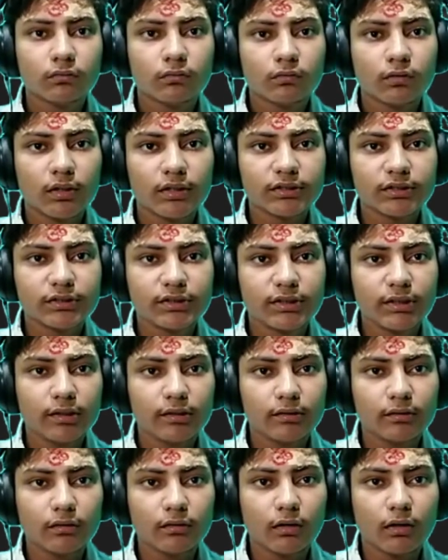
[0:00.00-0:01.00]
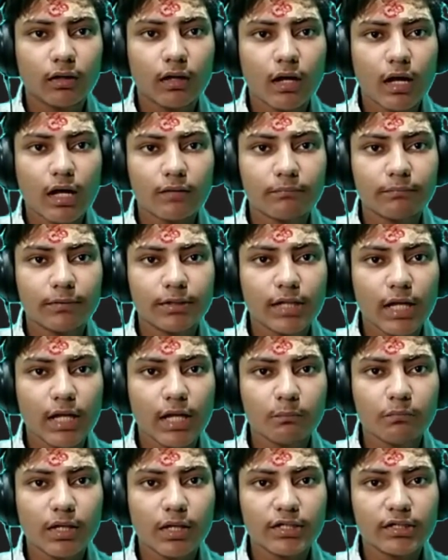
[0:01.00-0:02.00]
str
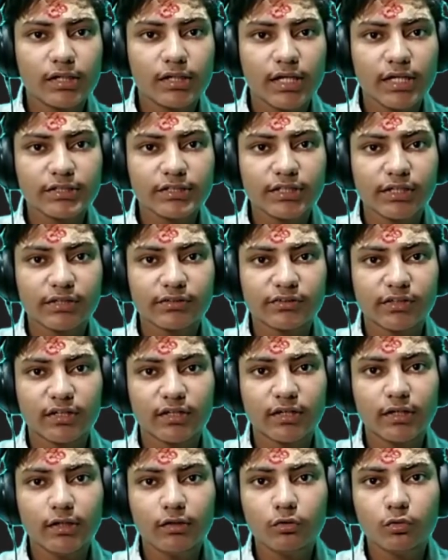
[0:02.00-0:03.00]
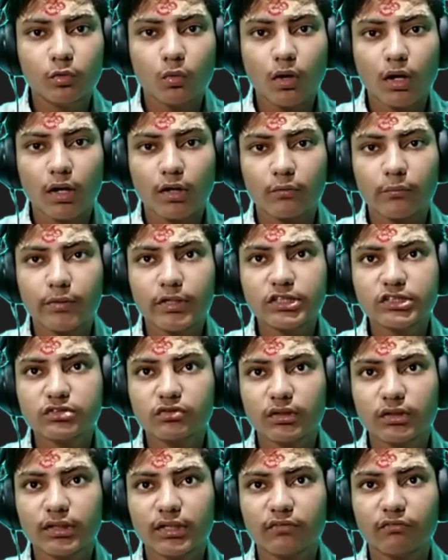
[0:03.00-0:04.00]
time takes exactly 2 arguments, one
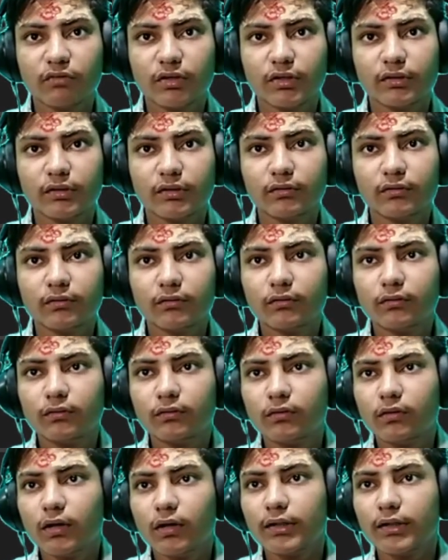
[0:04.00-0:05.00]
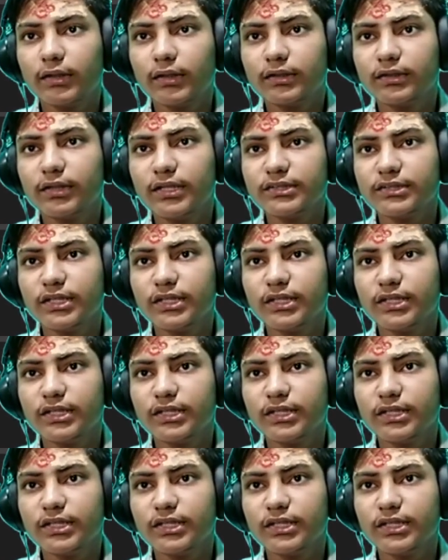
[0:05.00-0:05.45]
given. I think there is an